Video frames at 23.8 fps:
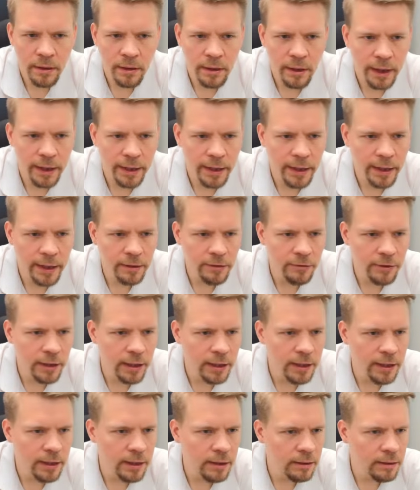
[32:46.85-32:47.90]
I can't
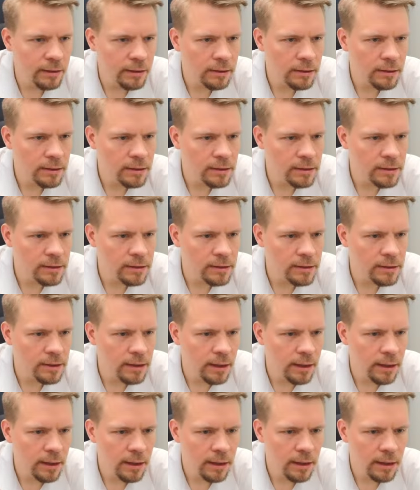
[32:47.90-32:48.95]
really
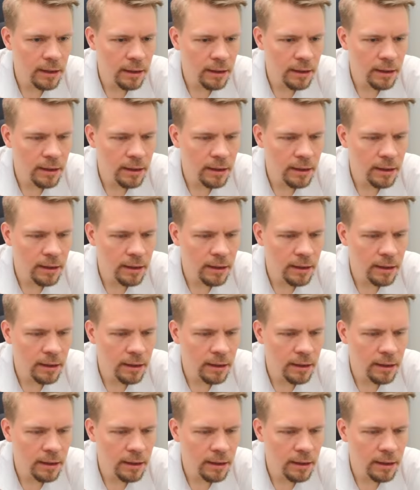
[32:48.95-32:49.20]
see